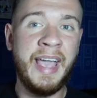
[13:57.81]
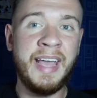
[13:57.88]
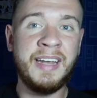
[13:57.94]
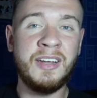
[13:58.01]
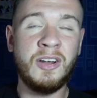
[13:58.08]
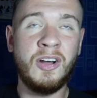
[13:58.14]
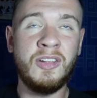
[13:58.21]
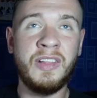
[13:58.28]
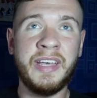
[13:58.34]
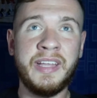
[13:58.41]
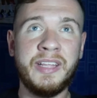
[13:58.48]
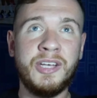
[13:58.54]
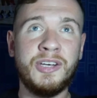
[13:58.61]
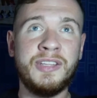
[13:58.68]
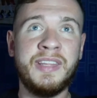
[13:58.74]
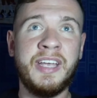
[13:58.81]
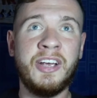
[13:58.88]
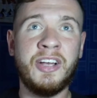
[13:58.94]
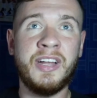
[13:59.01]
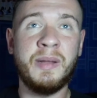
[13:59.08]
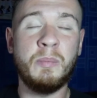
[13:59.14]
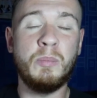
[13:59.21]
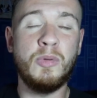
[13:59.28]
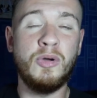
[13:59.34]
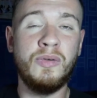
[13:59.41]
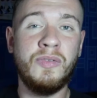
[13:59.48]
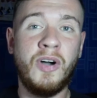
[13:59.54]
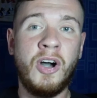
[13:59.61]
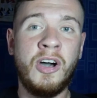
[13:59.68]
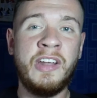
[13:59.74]
and in all likelihood, they are gonna
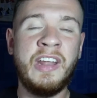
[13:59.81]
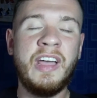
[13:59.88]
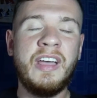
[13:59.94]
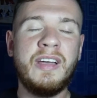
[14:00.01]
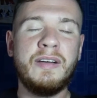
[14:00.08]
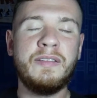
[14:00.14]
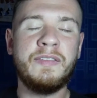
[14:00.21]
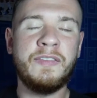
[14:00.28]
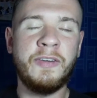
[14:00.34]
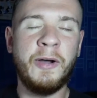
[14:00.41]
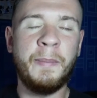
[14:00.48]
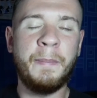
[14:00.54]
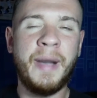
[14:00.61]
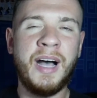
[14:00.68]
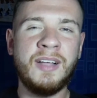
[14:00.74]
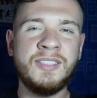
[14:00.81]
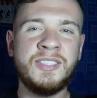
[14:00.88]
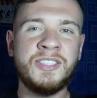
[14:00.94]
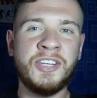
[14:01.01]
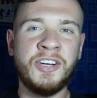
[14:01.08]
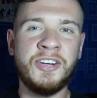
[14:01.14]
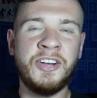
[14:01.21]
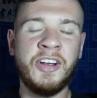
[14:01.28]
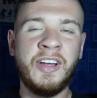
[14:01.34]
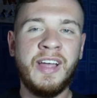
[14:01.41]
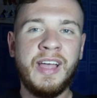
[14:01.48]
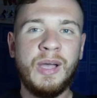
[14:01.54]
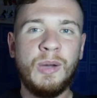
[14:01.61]
move on from Miles Turner.